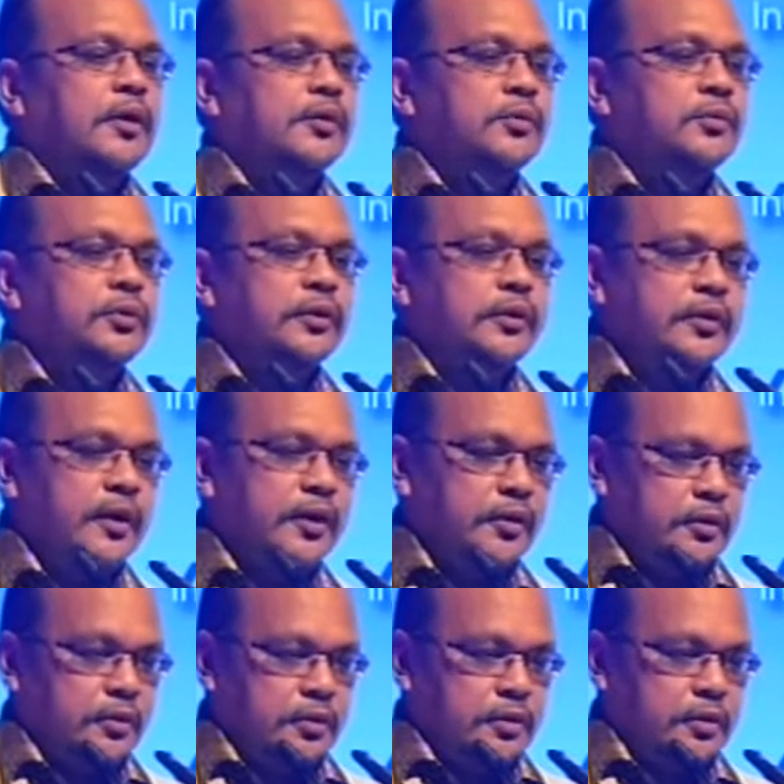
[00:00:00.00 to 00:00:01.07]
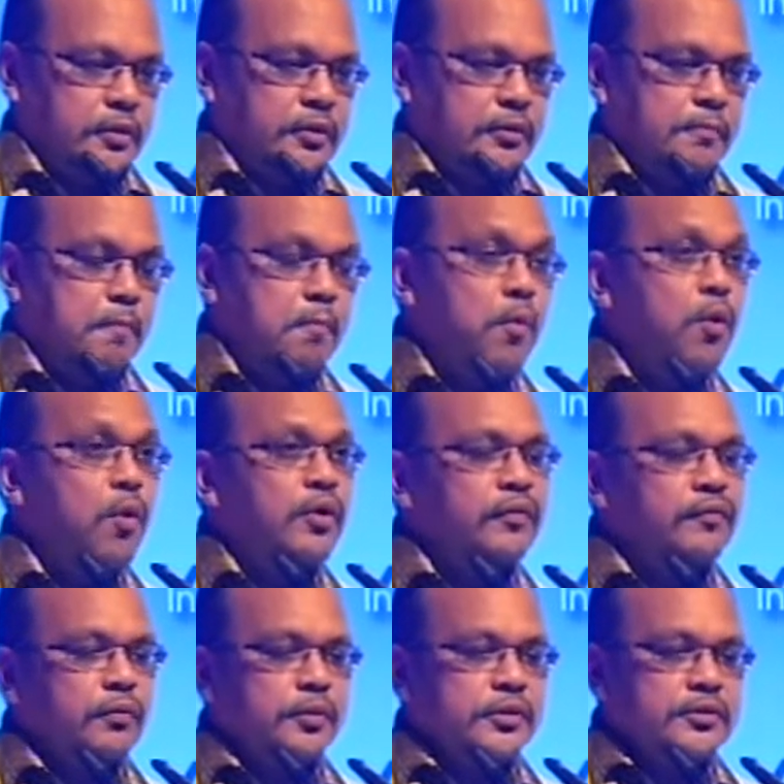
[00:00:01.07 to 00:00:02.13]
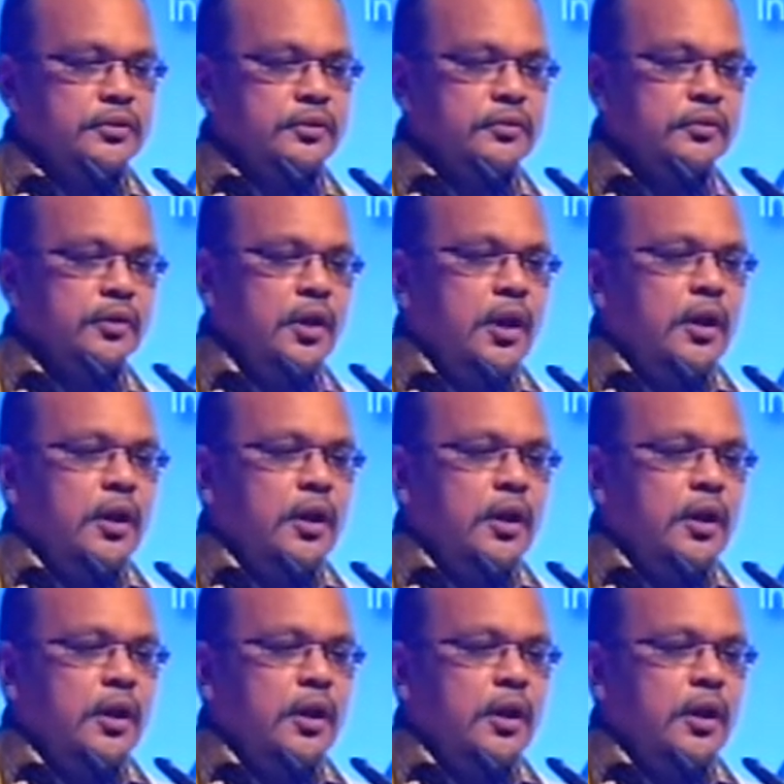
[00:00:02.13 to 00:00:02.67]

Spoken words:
could get more information.